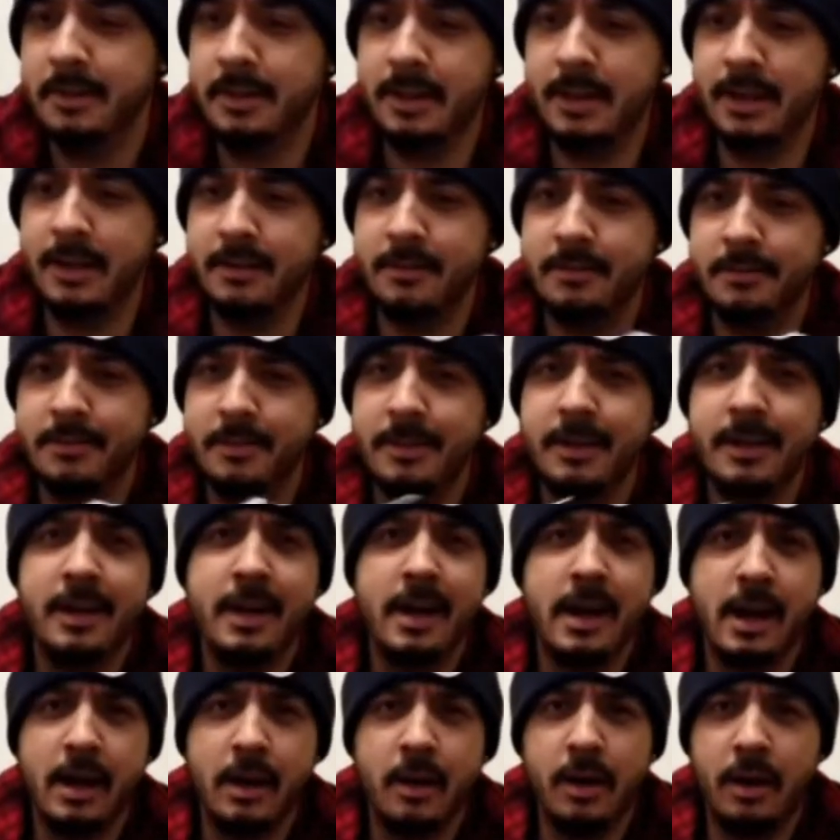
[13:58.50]
yeah,
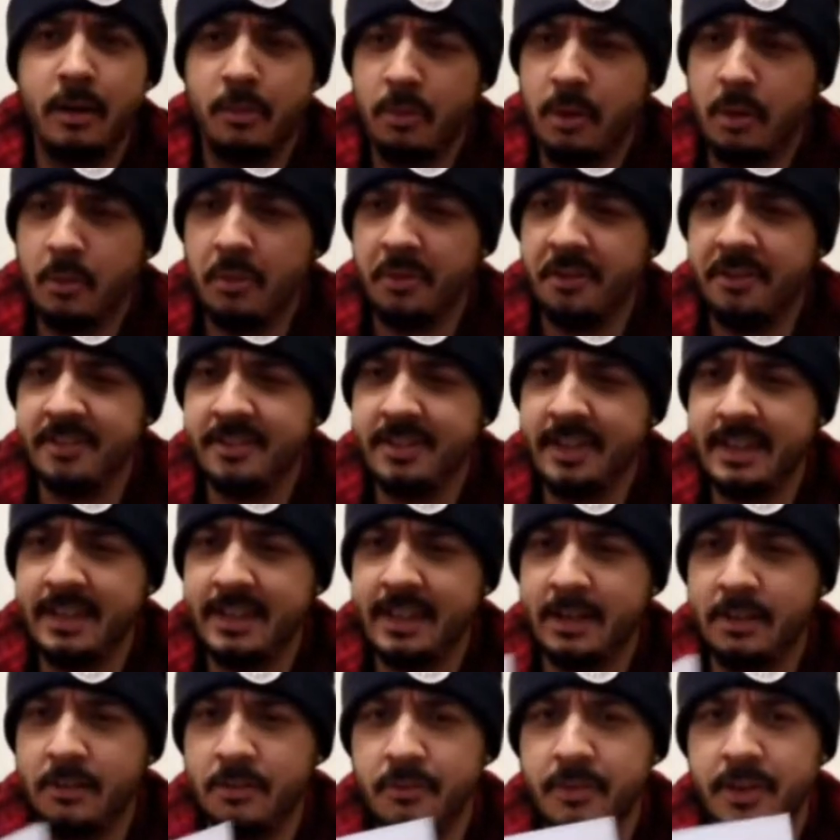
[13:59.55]
I want to
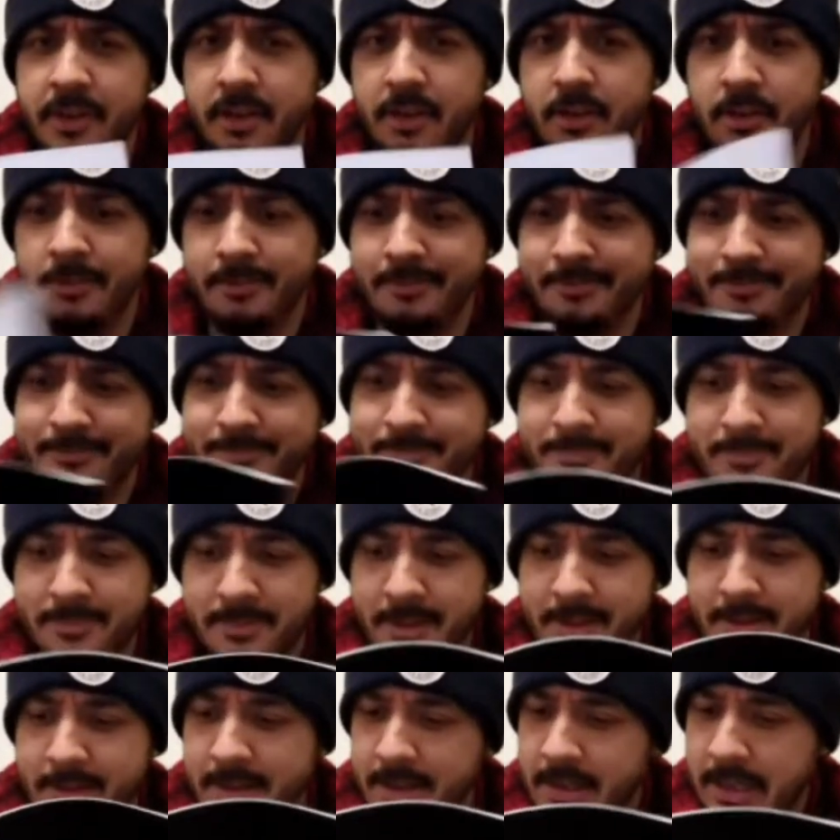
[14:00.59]
see that on video.
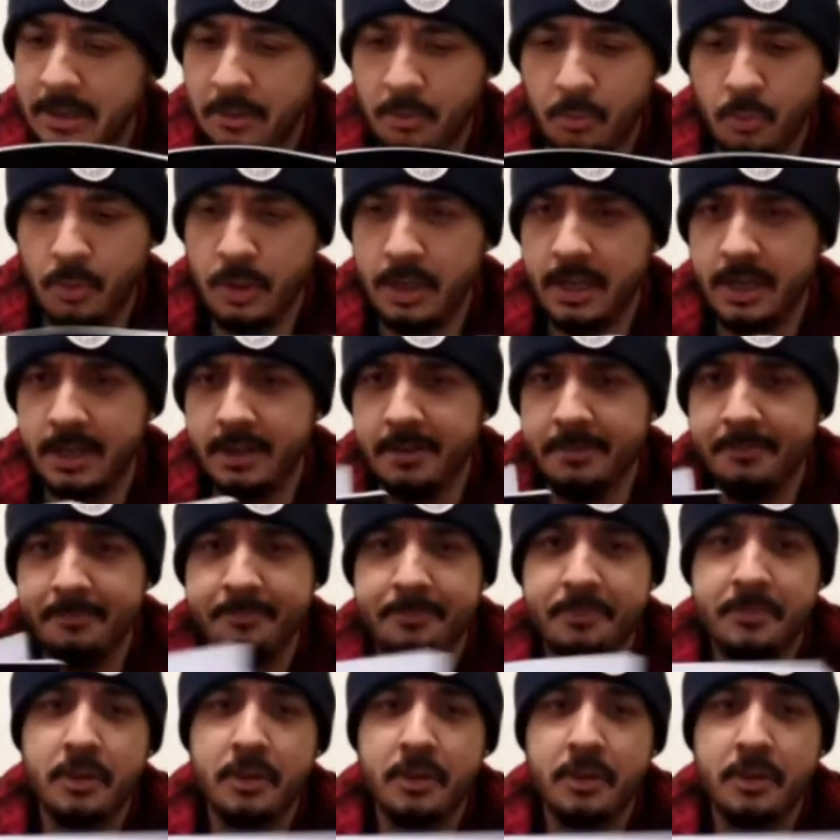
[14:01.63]
Weird.